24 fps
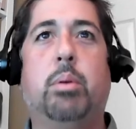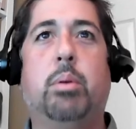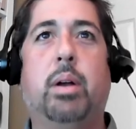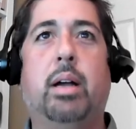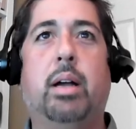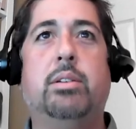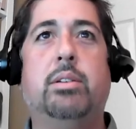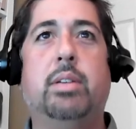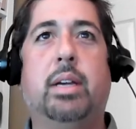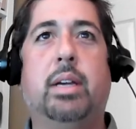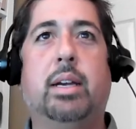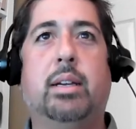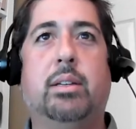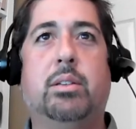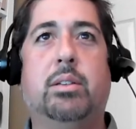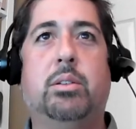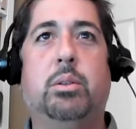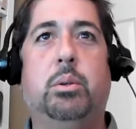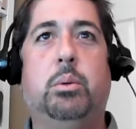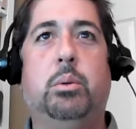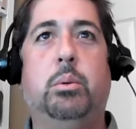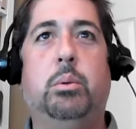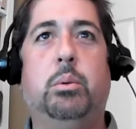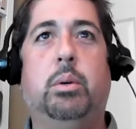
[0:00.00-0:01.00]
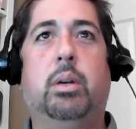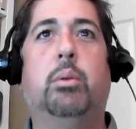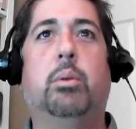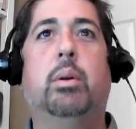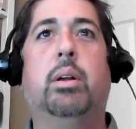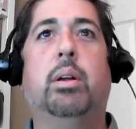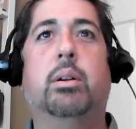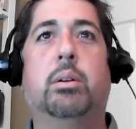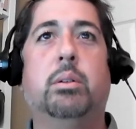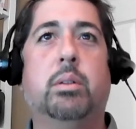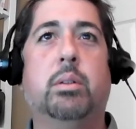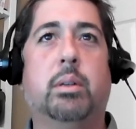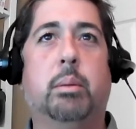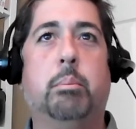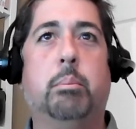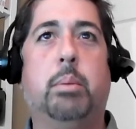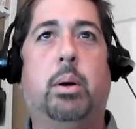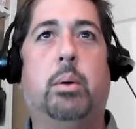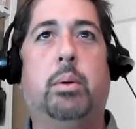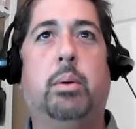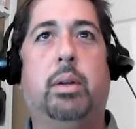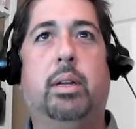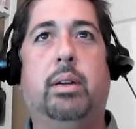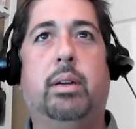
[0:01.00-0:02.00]
project to a critical
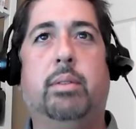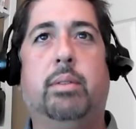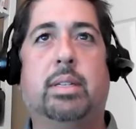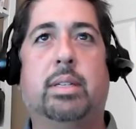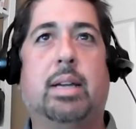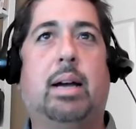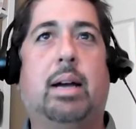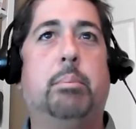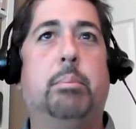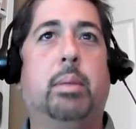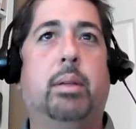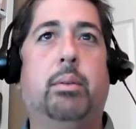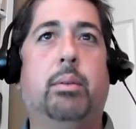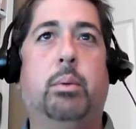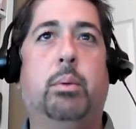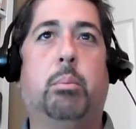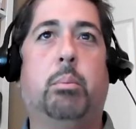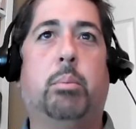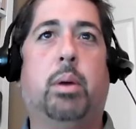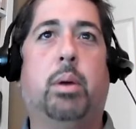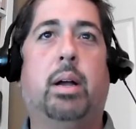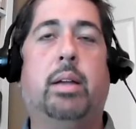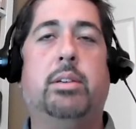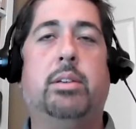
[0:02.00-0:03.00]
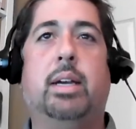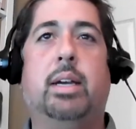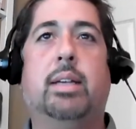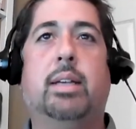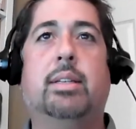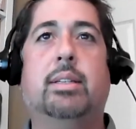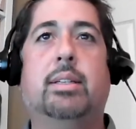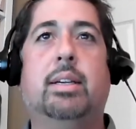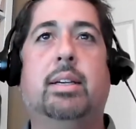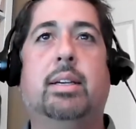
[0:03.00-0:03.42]
component of a top level project.